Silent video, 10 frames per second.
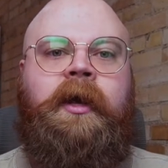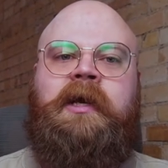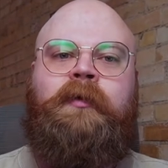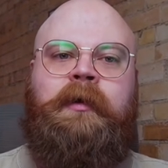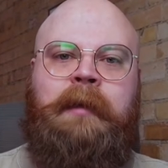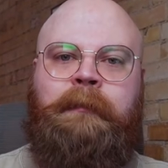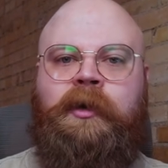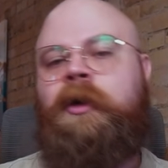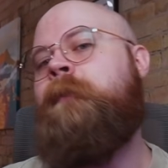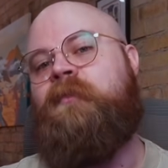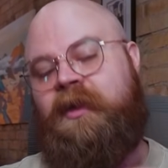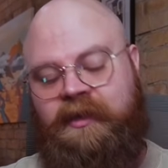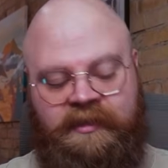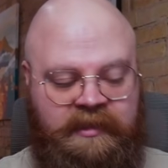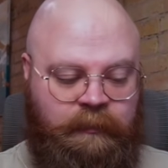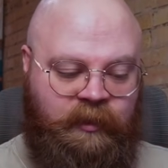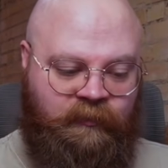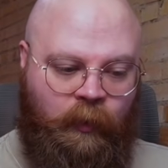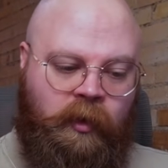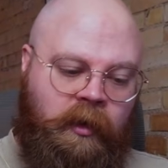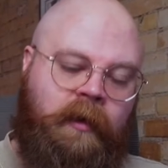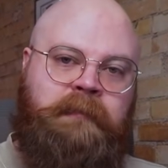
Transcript: And remember, like I said before,